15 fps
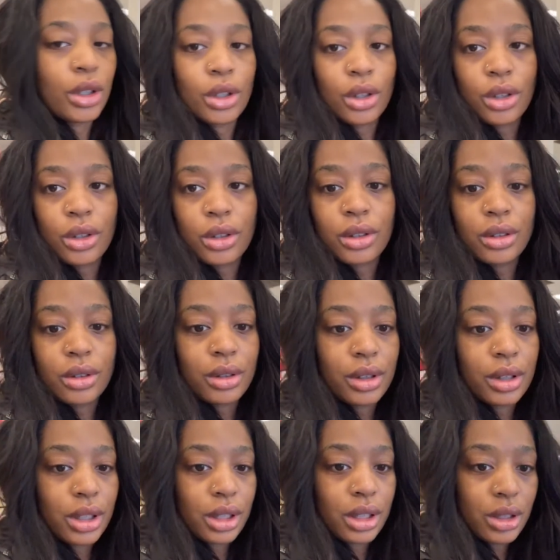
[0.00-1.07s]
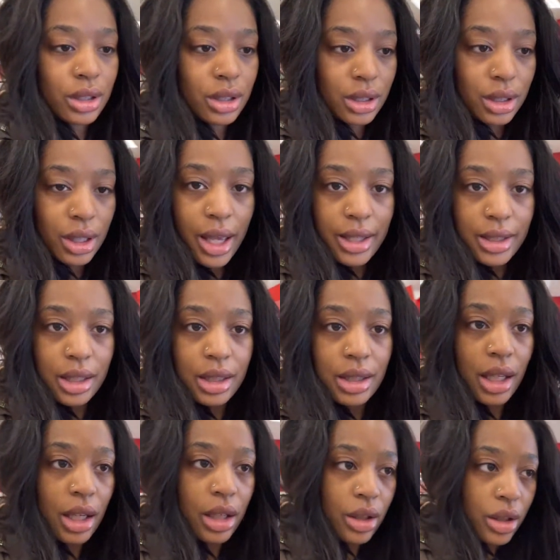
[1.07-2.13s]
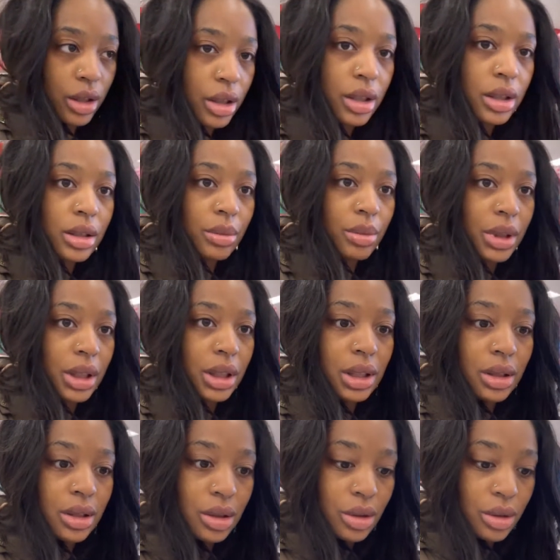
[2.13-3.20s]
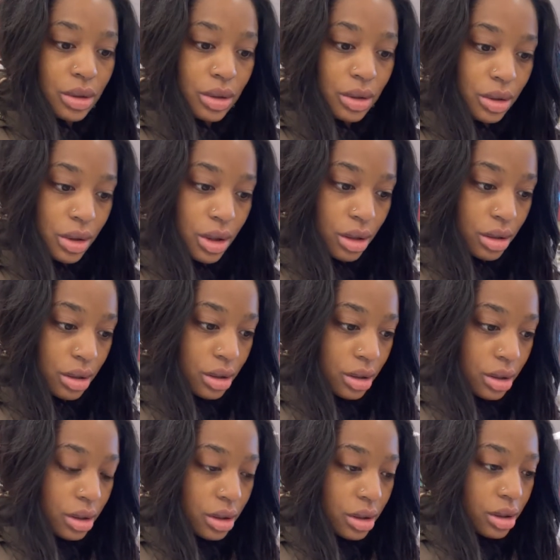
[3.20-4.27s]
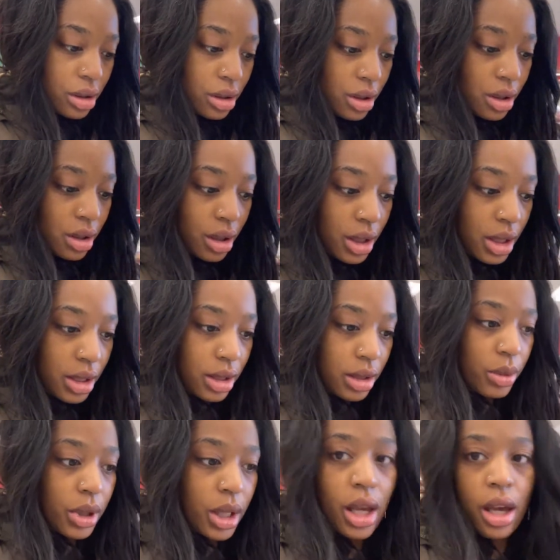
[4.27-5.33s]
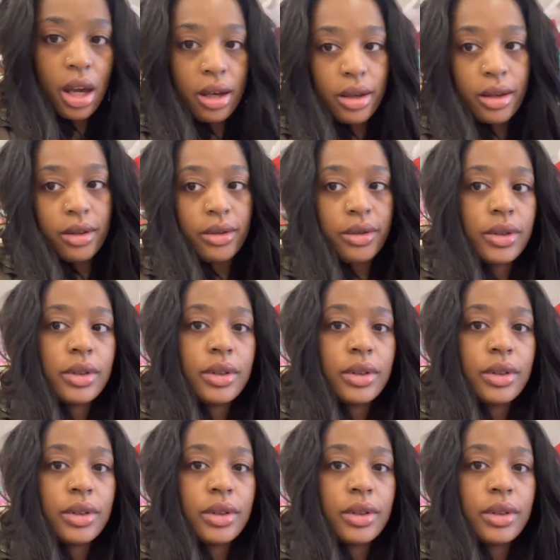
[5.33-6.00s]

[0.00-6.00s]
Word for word: little glass container to put it into, you know? So let's see what they have.